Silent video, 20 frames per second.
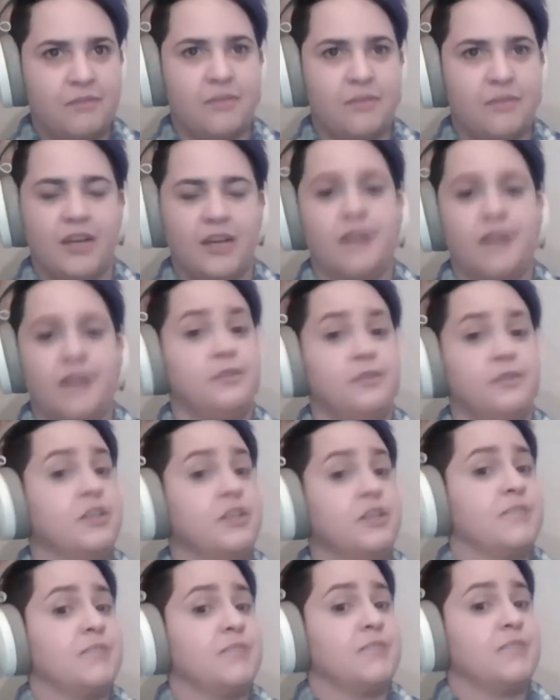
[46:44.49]
like a
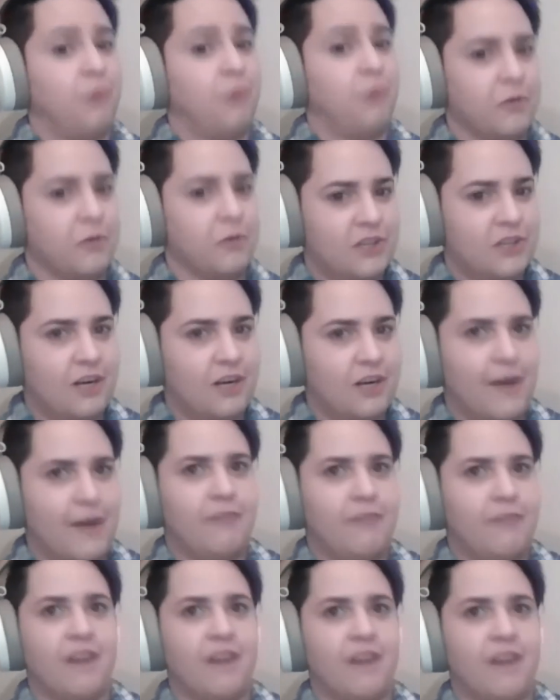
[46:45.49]
disproportionate amount
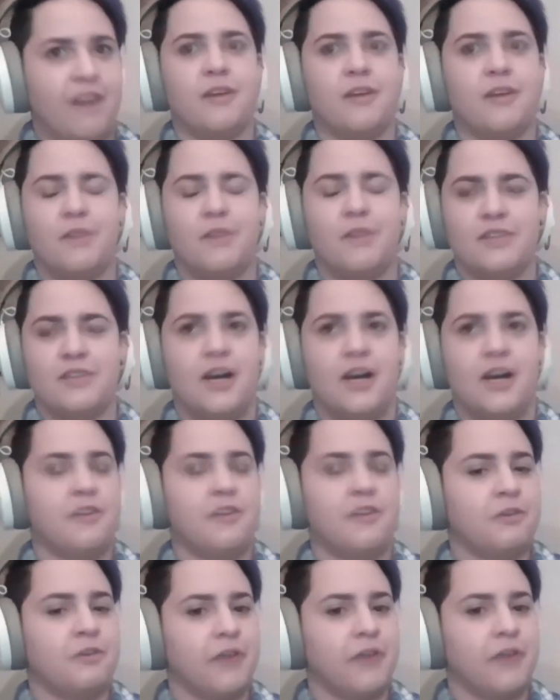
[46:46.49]
of effort compared to
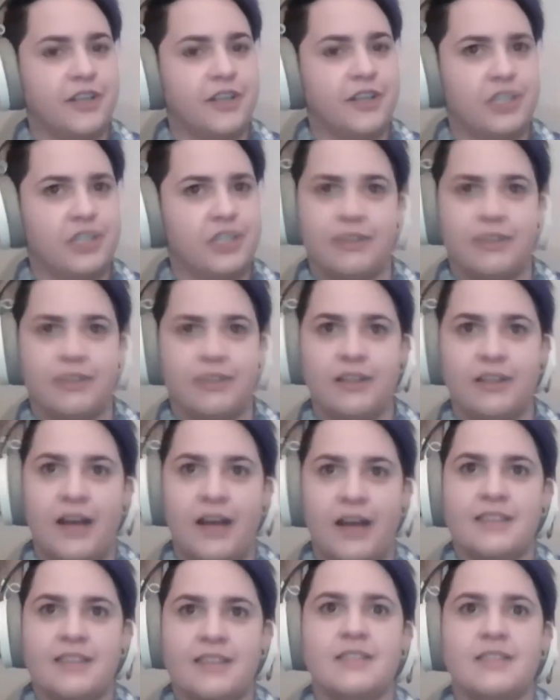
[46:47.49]
other engineering
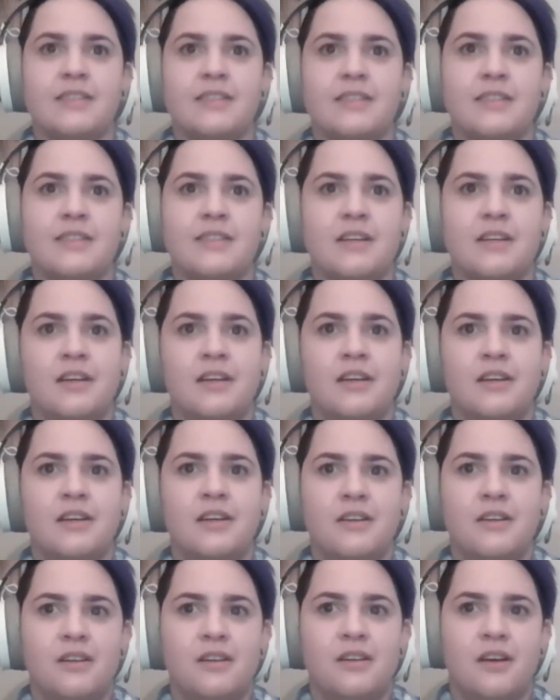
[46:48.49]
classes,
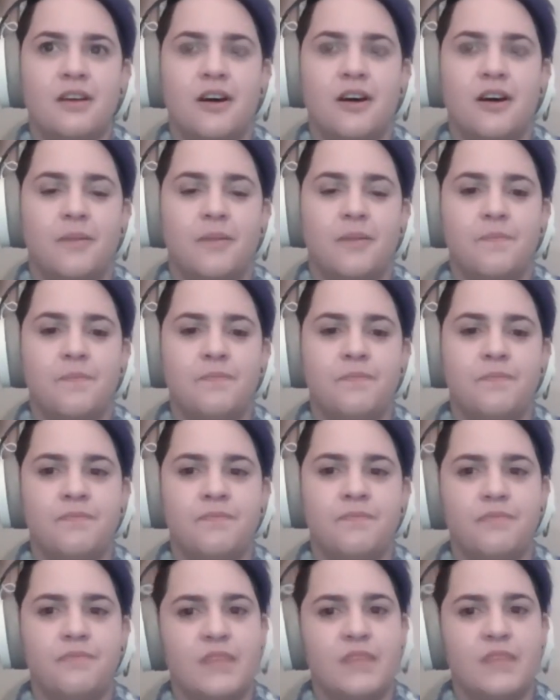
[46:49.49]

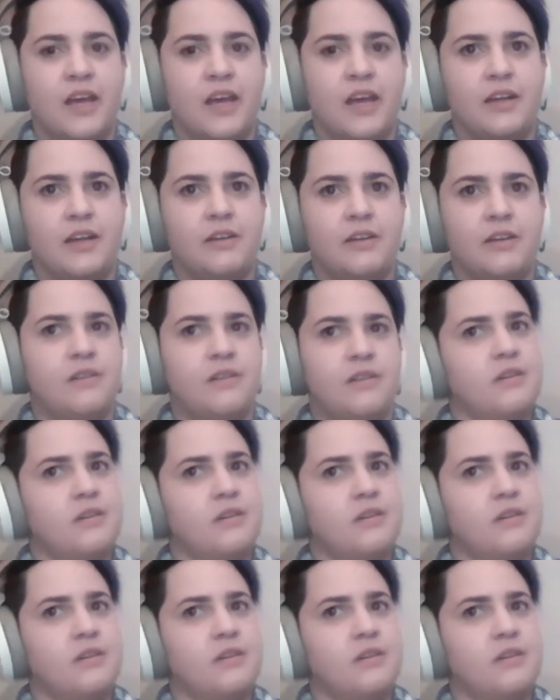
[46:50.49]
then